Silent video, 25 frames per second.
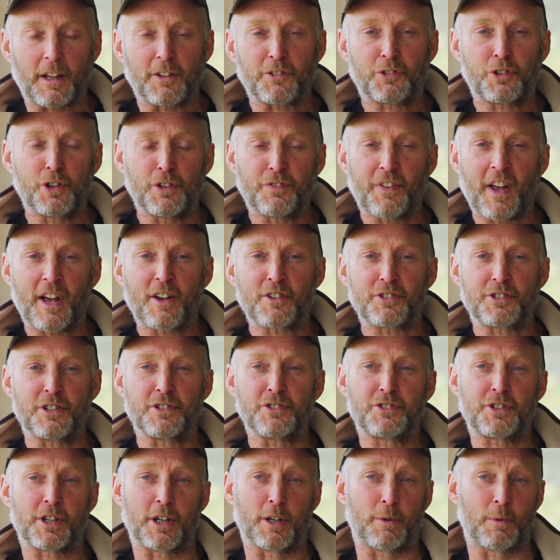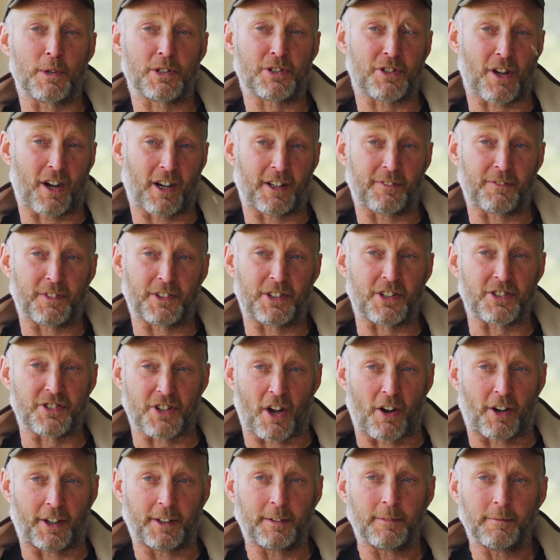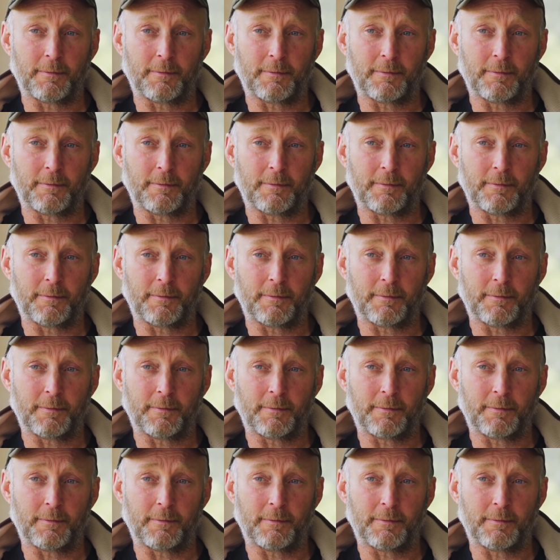2002 we started with design.